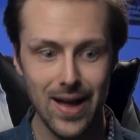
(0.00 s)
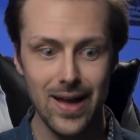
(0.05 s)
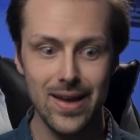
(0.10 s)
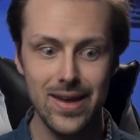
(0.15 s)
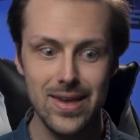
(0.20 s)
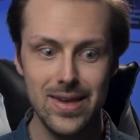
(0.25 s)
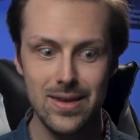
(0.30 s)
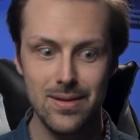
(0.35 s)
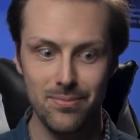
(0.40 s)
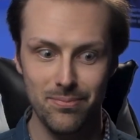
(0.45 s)

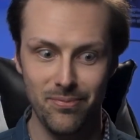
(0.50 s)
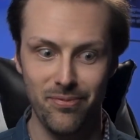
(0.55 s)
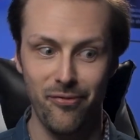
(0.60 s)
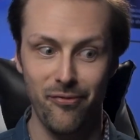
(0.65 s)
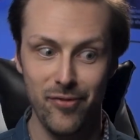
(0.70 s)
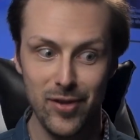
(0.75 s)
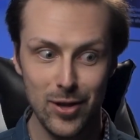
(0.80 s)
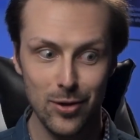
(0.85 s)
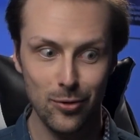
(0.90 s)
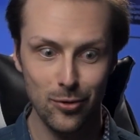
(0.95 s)
I
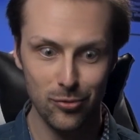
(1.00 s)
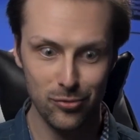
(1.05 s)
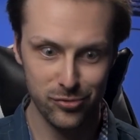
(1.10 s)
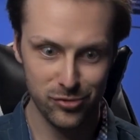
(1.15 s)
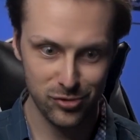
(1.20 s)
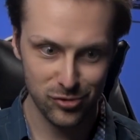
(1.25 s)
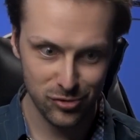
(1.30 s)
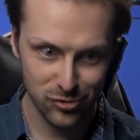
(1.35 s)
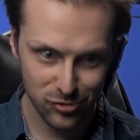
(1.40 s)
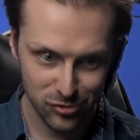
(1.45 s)
feel
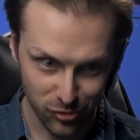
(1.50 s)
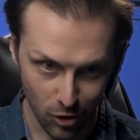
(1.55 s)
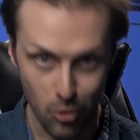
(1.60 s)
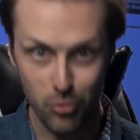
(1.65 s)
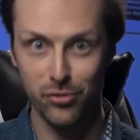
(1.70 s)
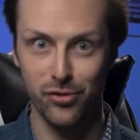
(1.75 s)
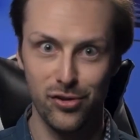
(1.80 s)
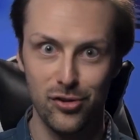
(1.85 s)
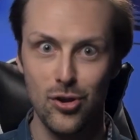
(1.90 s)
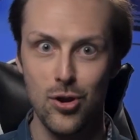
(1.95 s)

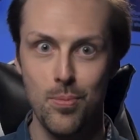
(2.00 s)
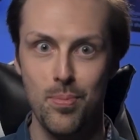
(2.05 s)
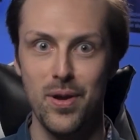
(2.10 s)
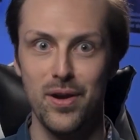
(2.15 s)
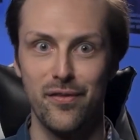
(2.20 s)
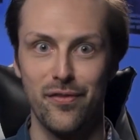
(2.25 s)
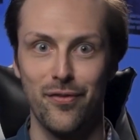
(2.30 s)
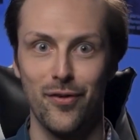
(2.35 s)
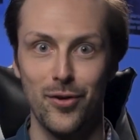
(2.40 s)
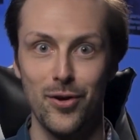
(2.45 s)
so
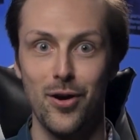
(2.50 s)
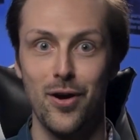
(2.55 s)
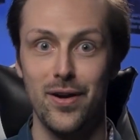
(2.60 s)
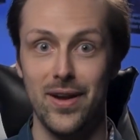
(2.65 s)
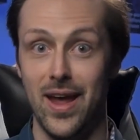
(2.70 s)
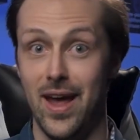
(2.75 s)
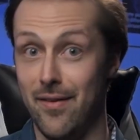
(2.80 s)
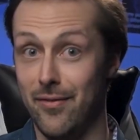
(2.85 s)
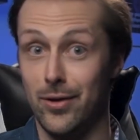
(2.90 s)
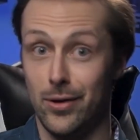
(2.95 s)
stupid for
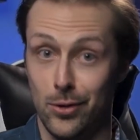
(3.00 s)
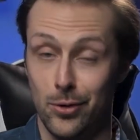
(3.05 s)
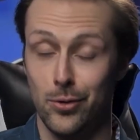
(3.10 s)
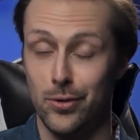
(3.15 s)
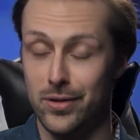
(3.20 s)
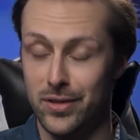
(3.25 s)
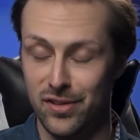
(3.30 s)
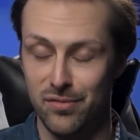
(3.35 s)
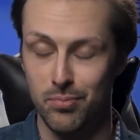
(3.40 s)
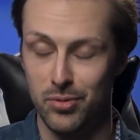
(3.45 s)
not having
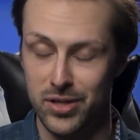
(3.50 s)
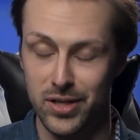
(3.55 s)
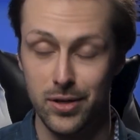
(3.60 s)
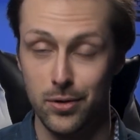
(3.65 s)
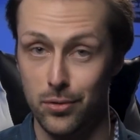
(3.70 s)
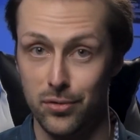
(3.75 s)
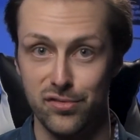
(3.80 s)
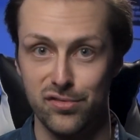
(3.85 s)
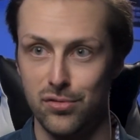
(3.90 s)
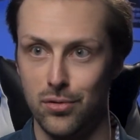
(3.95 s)
learned this
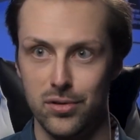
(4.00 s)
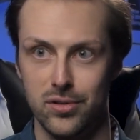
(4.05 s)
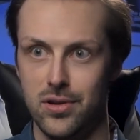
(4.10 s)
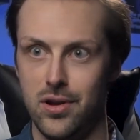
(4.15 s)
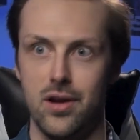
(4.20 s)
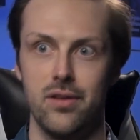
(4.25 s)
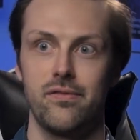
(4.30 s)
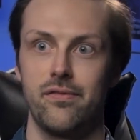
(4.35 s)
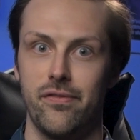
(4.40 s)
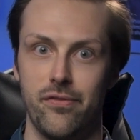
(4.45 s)
particular
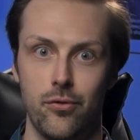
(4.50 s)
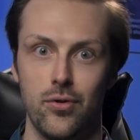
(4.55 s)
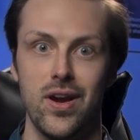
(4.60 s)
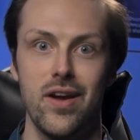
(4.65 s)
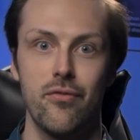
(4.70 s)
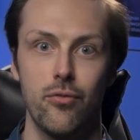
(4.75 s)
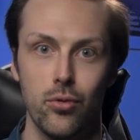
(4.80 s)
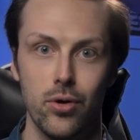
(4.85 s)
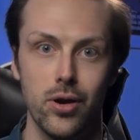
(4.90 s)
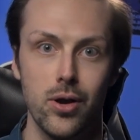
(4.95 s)
shortcut
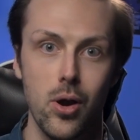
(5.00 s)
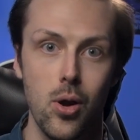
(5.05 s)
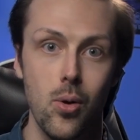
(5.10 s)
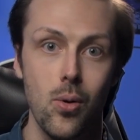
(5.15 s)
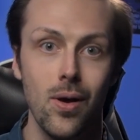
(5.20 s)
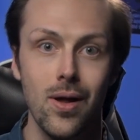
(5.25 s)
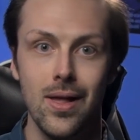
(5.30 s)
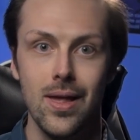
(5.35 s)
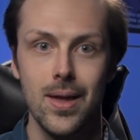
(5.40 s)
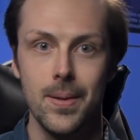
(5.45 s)
forever
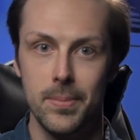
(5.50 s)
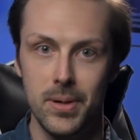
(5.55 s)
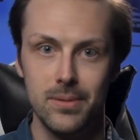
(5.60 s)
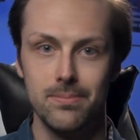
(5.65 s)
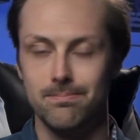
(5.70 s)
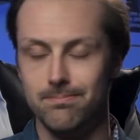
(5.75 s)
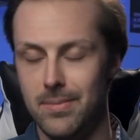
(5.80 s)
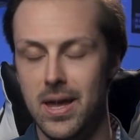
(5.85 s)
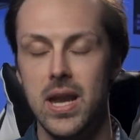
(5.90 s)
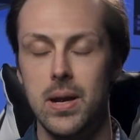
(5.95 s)
ago,
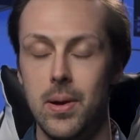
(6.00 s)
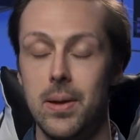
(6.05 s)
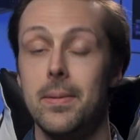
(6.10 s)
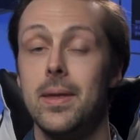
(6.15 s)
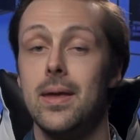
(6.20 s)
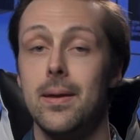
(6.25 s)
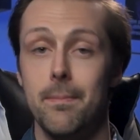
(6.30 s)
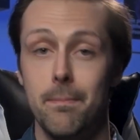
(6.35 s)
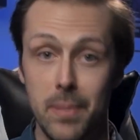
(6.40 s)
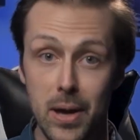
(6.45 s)
but anyway,
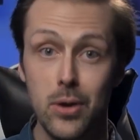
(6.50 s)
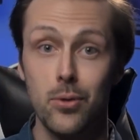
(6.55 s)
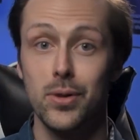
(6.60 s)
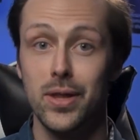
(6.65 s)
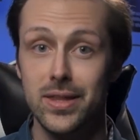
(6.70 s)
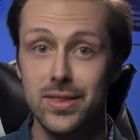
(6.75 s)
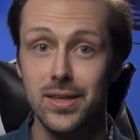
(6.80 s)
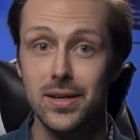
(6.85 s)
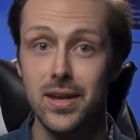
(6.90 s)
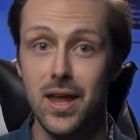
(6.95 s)
better
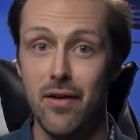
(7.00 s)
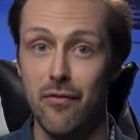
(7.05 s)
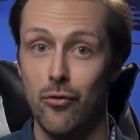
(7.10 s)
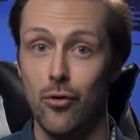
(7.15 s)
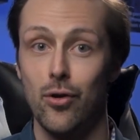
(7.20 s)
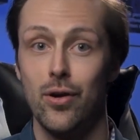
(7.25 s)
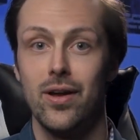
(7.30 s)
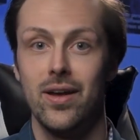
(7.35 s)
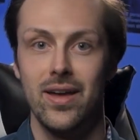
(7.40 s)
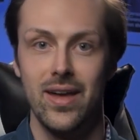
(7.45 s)
late than
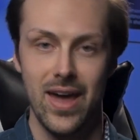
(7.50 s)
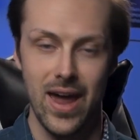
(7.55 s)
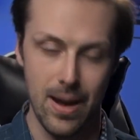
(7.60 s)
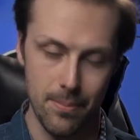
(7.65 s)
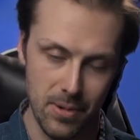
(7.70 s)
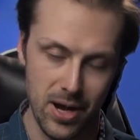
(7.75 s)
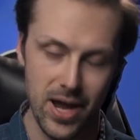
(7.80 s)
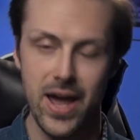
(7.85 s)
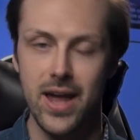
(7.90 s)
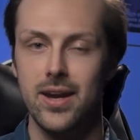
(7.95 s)
never,
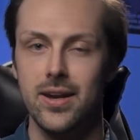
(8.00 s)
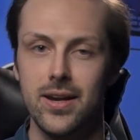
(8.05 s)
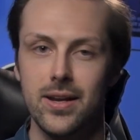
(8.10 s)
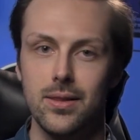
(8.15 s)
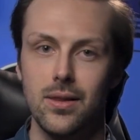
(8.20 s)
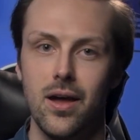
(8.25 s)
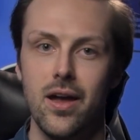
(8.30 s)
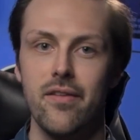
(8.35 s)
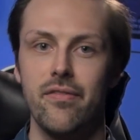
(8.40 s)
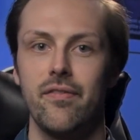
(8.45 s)
and my
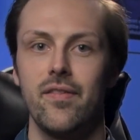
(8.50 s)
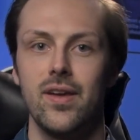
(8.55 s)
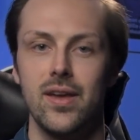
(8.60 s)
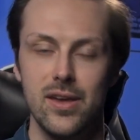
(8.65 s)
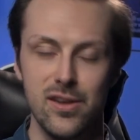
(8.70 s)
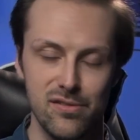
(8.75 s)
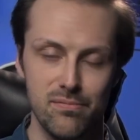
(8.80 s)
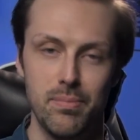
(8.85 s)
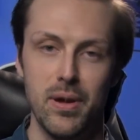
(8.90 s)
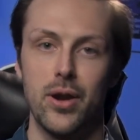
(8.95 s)
editing life
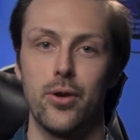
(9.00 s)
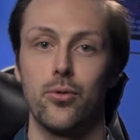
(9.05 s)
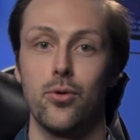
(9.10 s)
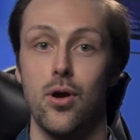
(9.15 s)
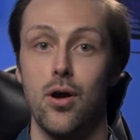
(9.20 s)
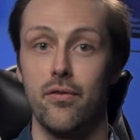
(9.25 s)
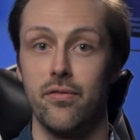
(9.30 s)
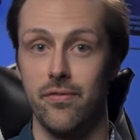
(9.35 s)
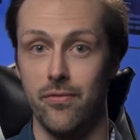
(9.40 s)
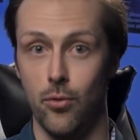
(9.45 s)
is better
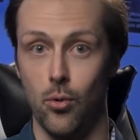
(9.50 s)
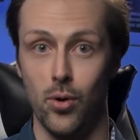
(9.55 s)
off